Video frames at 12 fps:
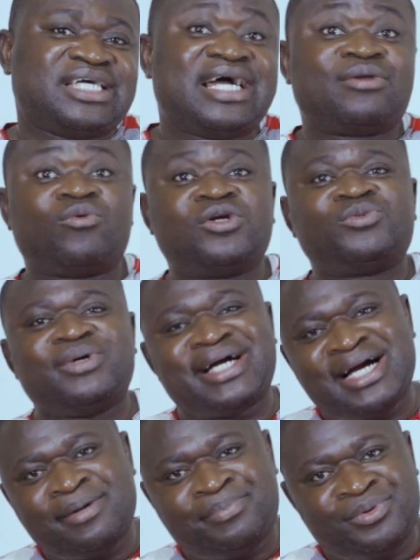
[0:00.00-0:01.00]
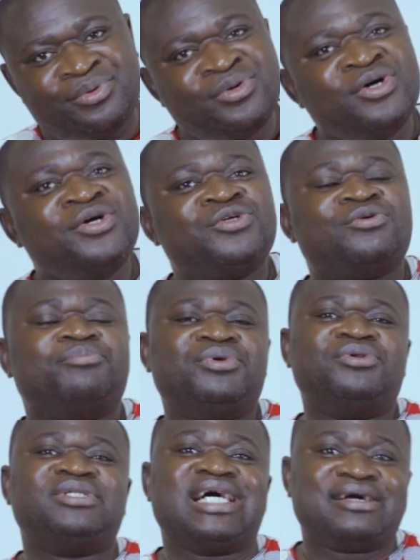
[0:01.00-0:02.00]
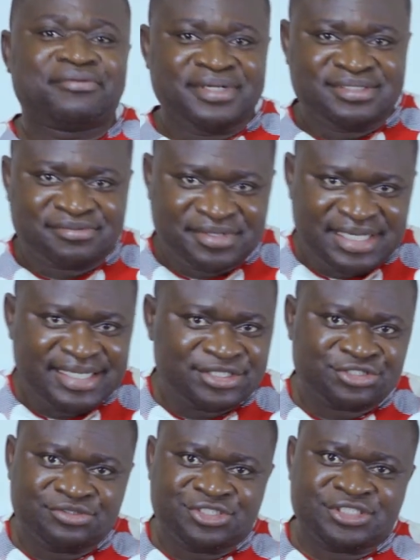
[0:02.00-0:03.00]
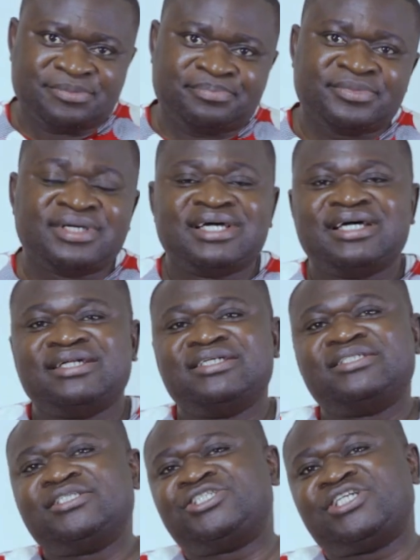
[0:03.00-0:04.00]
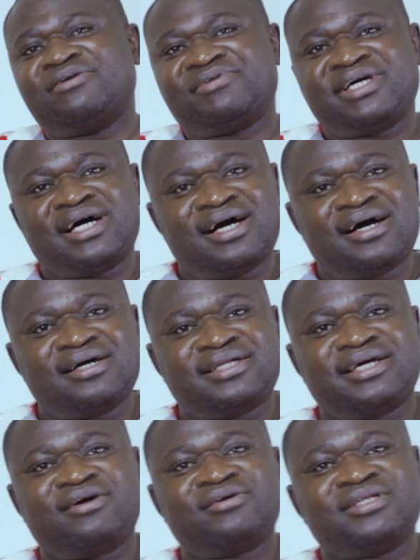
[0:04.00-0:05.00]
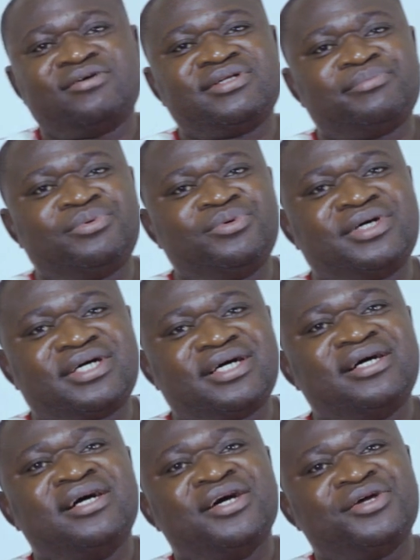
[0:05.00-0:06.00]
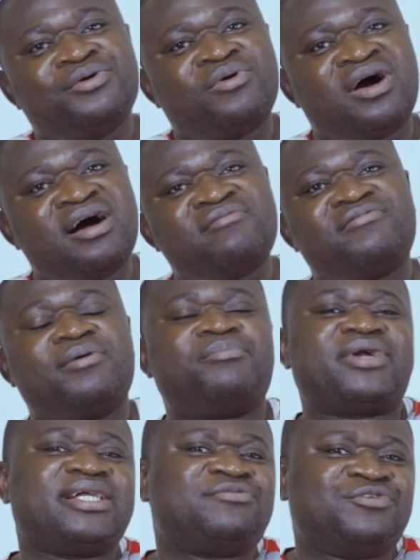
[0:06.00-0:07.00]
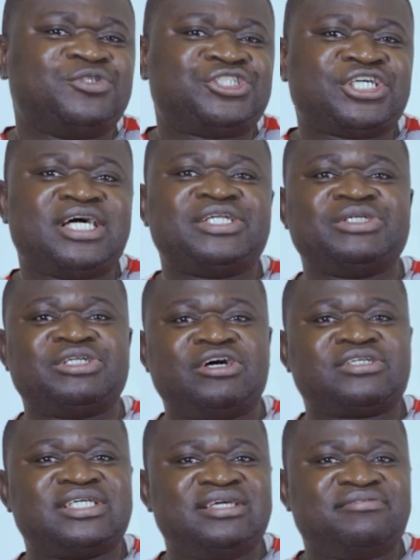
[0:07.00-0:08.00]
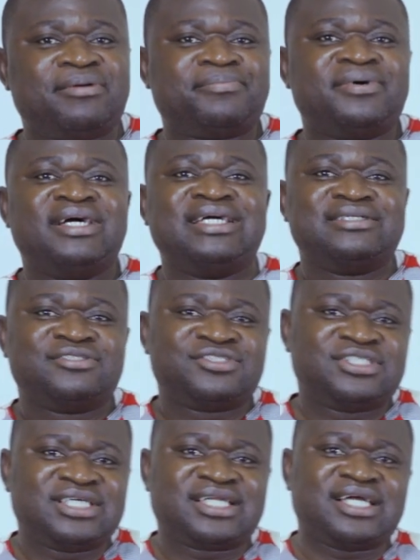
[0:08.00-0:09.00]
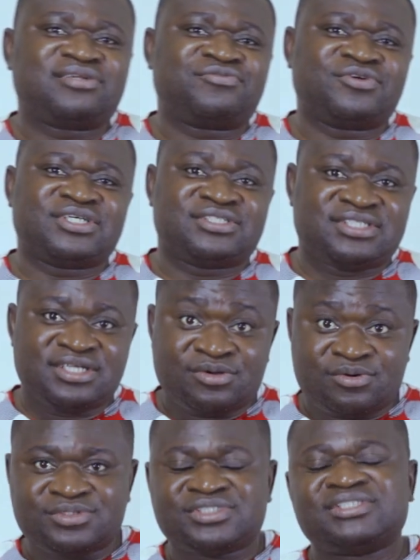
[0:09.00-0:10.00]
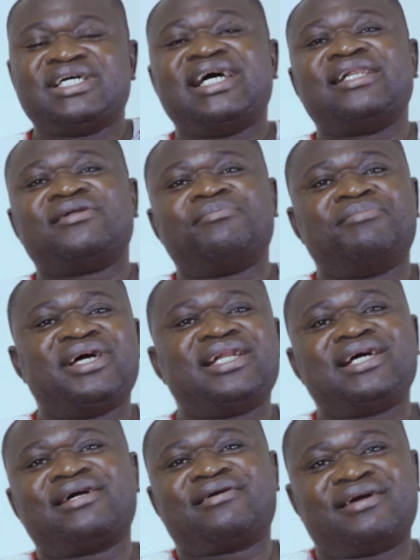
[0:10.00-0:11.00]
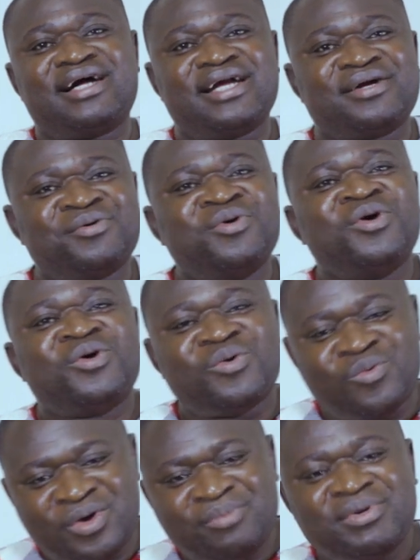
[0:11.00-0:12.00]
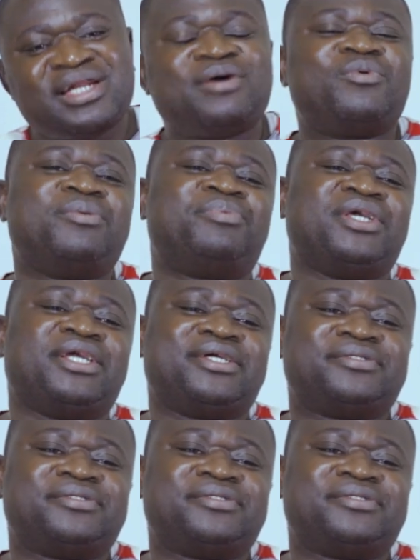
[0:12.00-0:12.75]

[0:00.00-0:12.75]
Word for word: And what will help you to build a great relationship? This is Syaviha, the author of the book. You have a bright future. Do not give up. Secret for the singles. And men are crying, women are weeping.